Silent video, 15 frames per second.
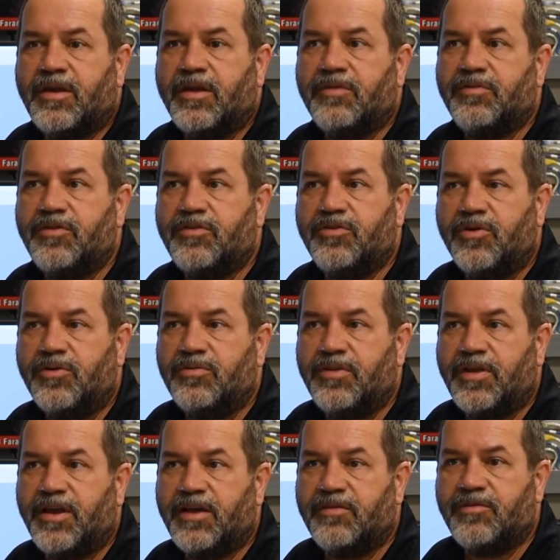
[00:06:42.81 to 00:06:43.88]
If you don't
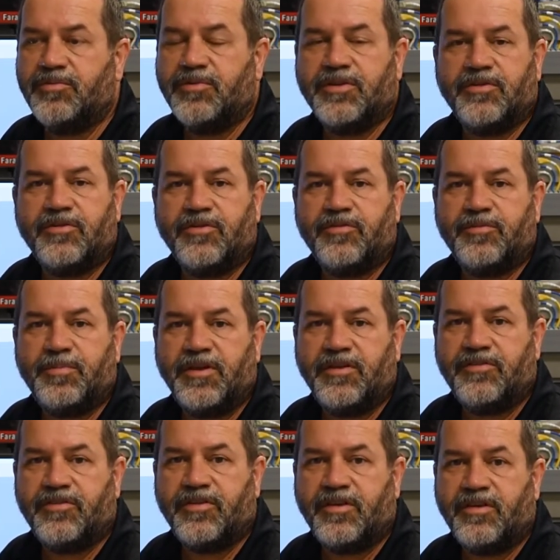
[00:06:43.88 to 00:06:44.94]
have a Windows
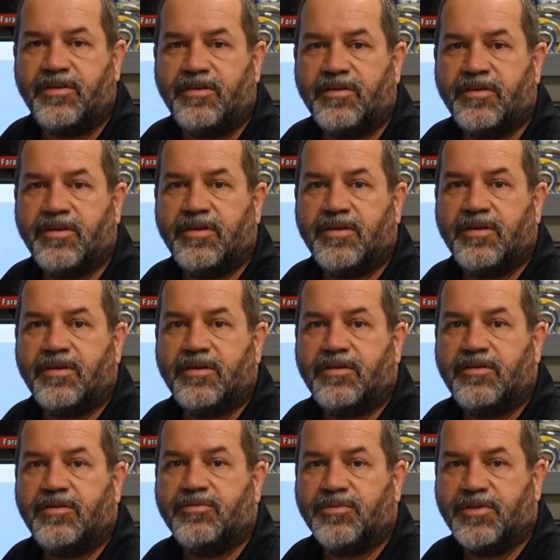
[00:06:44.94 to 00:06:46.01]
PC,
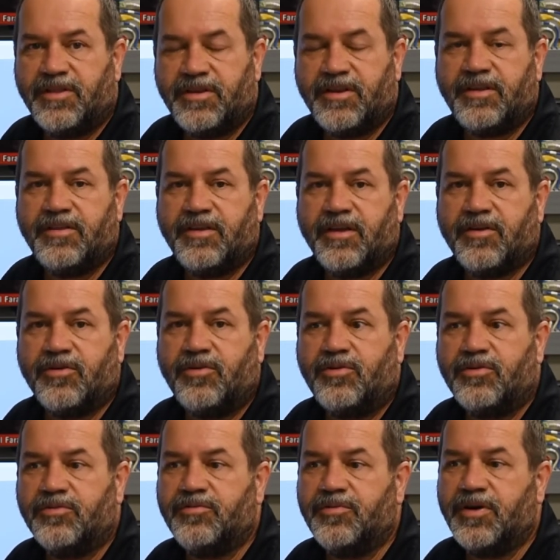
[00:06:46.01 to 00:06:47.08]
you really need to get a
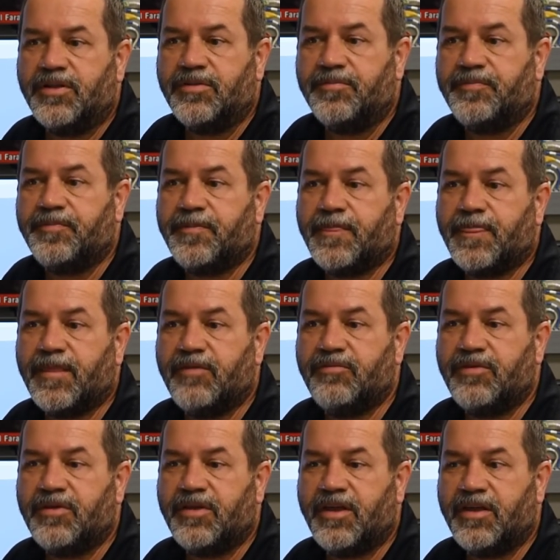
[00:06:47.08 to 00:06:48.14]
hold of one. If
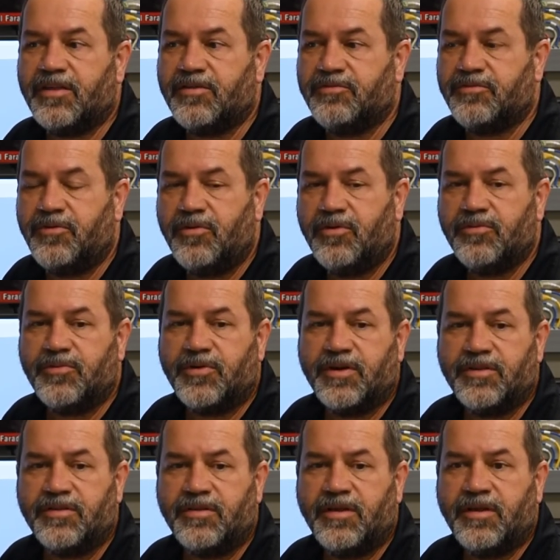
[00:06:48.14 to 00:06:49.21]
you can't afford
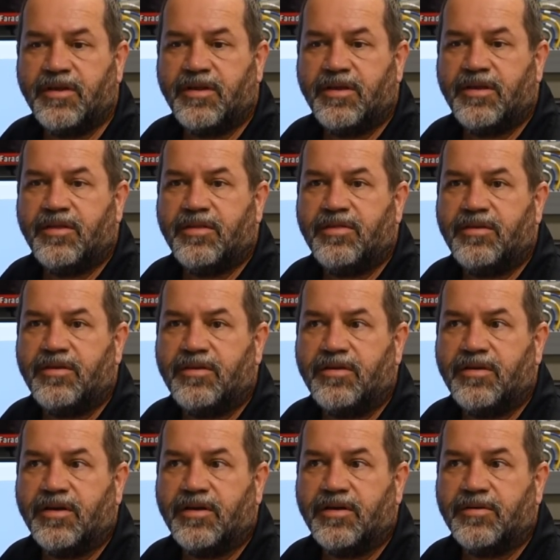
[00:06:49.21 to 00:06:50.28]
one,
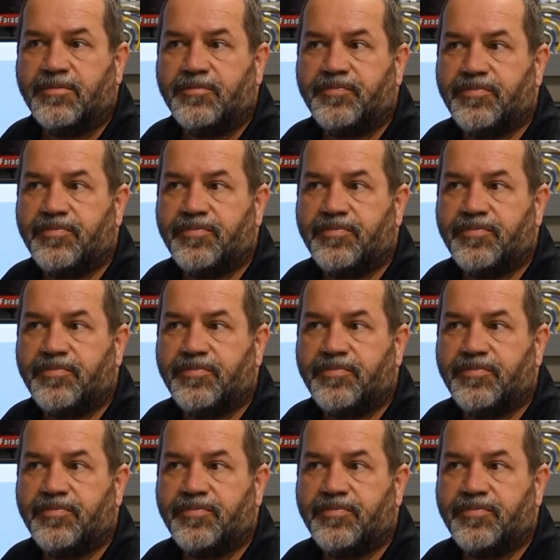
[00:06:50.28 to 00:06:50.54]
the uh,